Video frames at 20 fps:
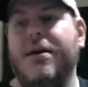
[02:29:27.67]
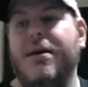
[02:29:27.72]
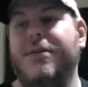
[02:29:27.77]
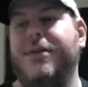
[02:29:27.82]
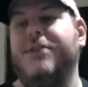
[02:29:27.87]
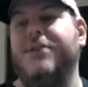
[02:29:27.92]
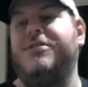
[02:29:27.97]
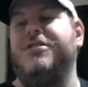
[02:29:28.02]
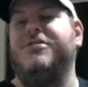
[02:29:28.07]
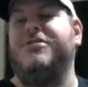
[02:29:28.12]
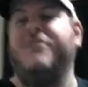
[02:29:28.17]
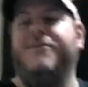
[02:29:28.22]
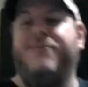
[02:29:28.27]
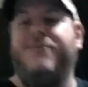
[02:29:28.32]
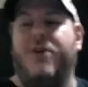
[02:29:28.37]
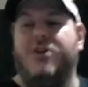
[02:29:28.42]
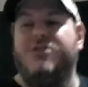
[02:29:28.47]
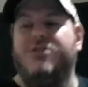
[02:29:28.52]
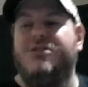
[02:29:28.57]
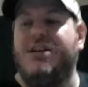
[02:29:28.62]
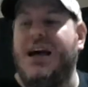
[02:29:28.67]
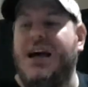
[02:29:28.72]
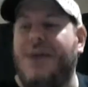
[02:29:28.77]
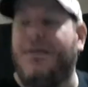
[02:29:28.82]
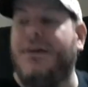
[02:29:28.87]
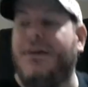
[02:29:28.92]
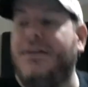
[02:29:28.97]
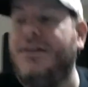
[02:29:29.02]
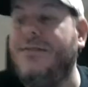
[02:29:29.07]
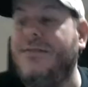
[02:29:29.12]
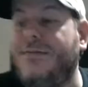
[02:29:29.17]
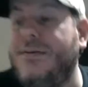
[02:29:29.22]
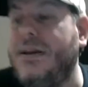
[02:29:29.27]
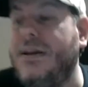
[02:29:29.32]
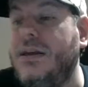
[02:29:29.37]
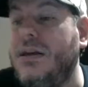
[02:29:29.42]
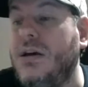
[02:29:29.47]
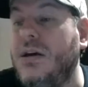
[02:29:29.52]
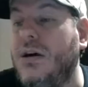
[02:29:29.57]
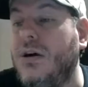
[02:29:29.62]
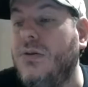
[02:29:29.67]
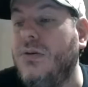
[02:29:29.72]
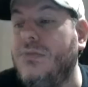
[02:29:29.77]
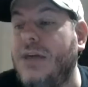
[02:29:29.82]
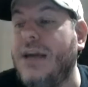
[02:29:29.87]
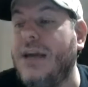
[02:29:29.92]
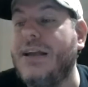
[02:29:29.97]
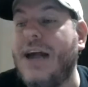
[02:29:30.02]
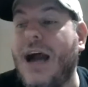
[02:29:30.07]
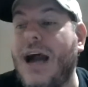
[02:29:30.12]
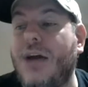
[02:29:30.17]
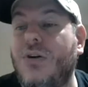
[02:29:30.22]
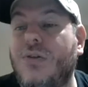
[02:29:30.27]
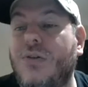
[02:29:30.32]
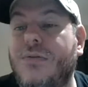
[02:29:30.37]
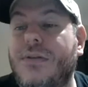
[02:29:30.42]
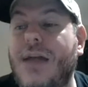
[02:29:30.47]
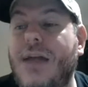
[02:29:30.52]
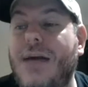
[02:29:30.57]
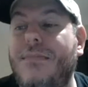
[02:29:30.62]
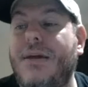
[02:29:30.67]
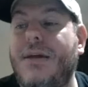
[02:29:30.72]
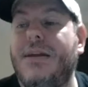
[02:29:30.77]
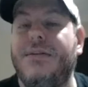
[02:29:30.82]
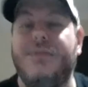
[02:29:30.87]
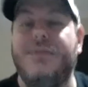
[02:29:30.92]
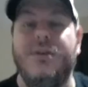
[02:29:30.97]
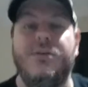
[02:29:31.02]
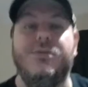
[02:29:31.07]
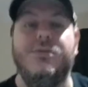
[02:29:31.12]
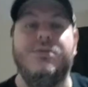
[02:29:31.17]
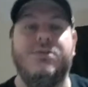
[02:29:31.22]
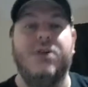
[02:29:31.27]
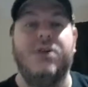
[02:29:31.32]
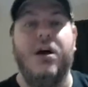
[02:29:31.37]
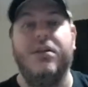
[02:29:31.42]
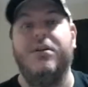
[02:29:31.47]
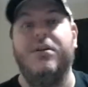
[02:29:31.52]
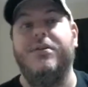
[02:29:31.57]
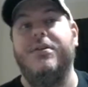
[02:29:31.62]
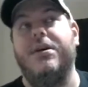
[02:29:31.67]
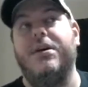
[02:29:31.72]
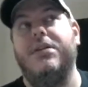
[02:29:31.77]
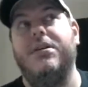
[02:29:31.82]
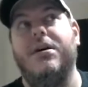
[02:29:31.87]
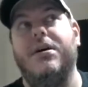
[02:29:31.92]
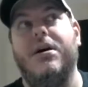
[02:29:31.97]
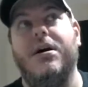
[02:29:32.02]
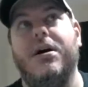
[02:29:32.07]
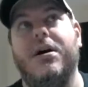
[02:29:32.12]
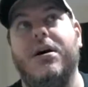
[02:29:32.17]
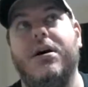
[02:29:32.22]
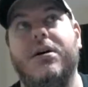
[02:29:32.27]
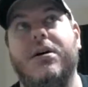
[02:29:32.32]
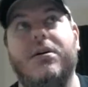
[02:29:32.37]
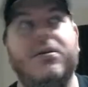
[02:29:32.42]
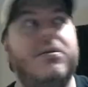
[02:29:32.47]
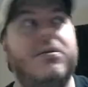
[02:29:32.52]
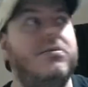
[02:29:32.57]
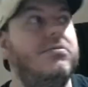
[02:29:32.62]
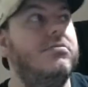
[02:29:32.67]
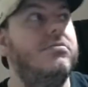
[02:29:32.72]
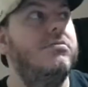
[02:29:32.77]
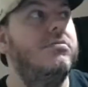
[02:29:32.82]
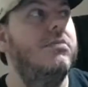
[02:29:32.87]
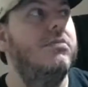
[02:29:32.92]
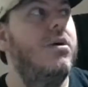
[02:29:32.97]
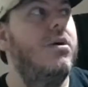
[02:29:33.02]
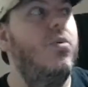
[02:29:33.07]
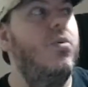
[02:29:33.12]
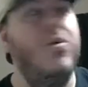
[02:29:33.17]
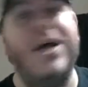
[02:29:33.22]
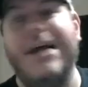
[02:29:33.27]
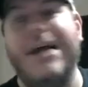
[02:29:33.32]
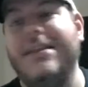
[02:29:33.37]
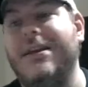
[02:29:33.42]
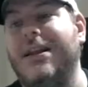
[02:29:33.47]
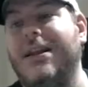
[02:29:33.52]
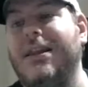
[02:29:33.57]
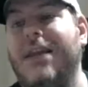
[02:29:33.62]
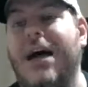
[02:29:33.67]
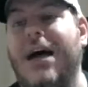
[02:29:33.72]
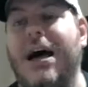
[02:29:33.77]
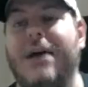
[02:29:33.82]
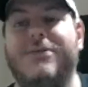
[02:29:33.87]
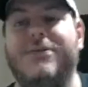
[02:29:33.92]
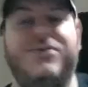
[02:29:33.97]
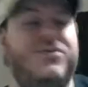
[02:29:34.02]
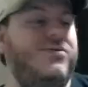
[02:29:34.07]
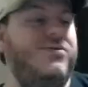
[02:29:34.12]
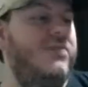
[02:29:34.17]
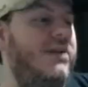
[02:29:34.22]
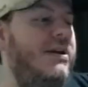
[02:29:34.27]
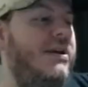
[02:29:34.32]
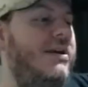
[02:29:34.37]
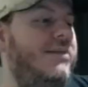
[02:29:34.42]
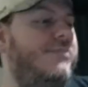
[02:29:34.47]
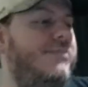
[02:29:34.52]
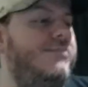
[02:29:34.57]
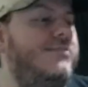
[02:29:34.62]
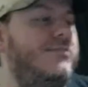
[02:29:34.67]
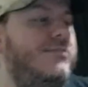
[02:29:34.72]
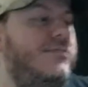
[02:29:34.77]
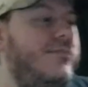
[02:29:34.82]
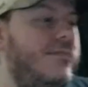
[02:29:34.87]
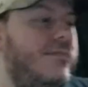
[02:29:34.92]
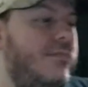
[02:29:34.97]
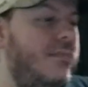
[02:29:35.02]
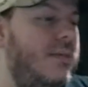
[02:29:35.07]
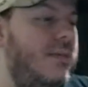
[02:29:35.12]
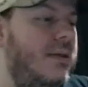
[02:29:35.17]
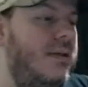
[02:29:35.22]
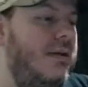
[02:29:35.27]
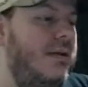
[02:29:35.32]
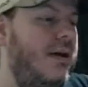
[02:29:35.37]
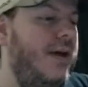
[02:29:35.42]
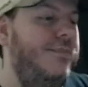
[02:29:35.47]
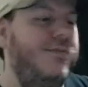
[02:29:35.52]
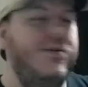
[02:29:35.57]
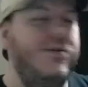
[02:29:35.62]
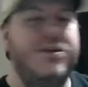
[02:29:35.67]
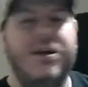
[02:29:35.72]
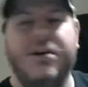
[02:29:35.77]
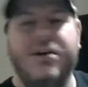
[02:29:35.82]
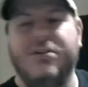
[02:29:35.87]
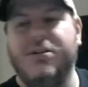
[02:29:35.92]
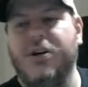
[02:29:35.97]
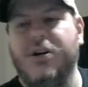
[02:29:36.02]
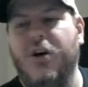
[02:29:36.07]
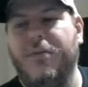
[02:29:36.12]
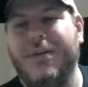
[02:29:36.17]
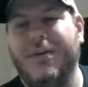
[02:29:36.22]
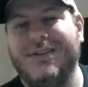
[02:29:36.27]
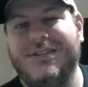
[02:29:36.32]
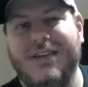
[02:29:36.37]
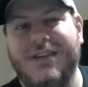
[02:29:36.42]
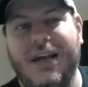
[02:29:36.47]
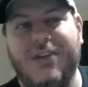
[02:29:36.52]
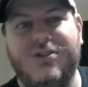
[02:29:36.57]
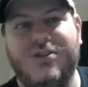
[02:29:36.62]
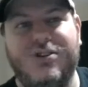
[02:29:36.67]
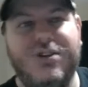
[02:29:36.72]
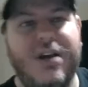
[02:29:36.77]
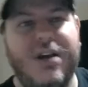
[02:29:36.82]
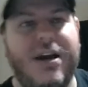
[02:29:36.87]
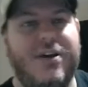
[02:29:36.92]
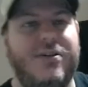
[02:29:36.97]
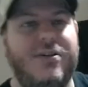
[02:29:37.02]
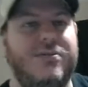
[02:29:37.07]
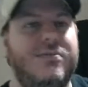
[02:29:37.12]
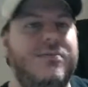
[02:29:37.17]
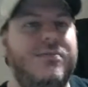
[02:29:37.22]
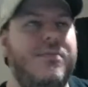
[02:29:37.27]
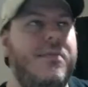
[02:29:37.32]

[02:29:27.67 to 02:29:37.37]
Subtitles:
This is the first time I did a video that got over that many views. Other than, I did a live stream a couple of years ago on my Saints channel.